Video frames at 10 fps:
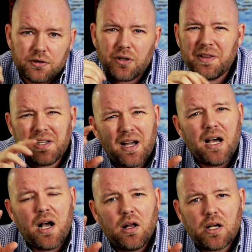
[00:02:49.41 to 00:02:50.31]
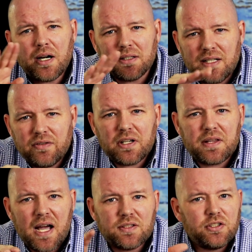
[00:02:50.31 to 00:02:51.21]
So I think I'll kind of leave it at
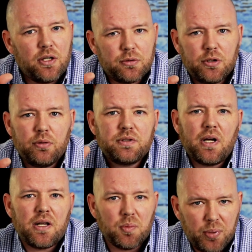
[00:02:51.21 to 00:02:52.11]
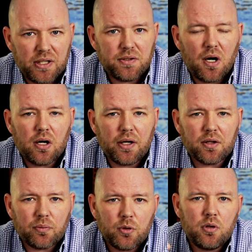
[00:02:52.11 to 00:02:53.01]
that. CO2 is kind of the big dog in
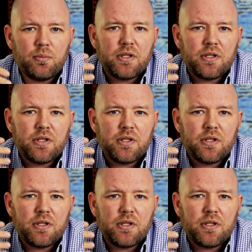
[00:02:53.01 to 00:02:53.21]
the room.